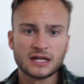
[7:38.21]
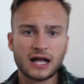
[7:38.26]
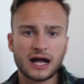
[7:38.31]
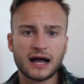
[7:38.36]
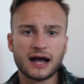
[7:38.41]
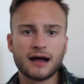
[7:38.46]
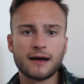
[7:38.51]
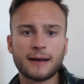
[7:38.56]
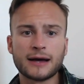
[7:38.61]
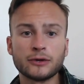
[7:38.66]

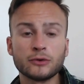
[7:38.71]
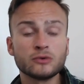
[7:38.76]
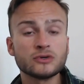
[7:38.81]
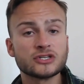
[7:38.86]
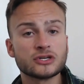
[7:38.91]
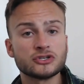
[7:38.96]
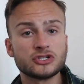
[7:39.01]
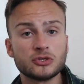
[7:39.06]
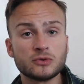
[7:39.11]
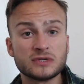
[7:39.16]
And
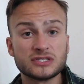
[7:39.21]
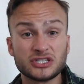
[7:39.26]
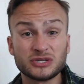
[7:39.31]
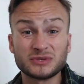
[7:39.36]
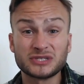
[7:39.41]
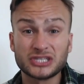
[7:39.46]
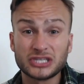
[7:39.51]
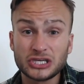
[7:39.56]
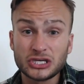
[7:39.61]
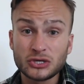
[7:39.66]
also she
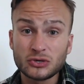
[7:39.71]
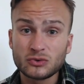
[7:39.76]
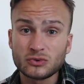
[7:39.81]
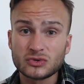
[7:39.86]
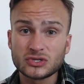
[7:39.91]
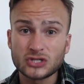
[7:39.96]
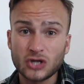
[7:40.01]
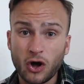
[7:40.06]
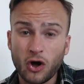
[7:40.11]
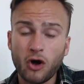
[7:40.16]
was
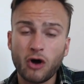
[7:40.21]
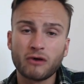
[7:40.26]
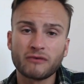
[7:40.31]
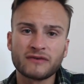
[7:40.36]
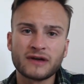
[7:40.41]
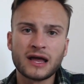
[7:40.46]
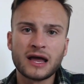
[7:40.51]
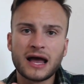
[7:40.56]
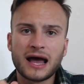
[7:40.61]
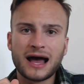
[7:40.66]
accused of
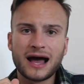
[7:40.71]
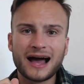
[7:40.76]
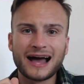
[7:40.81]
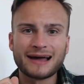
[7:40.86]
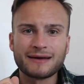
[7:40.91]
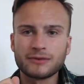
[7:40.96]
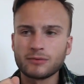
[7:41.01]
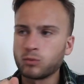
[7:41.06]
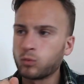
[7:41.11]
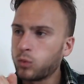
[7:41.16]

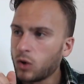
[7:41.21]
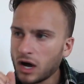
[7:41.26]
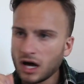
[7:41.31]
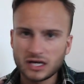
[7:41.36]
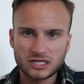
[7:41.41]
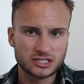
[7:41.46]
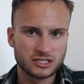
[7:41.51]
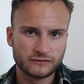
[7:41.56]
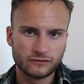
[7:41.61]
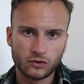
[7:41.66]
the
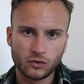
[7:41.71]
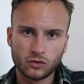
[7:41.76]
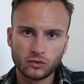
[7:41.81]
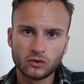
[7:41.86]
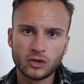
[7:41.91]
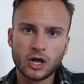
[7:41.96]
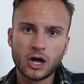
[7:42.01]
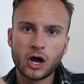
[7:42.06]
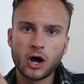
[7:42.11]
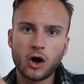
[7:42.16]
worst of all,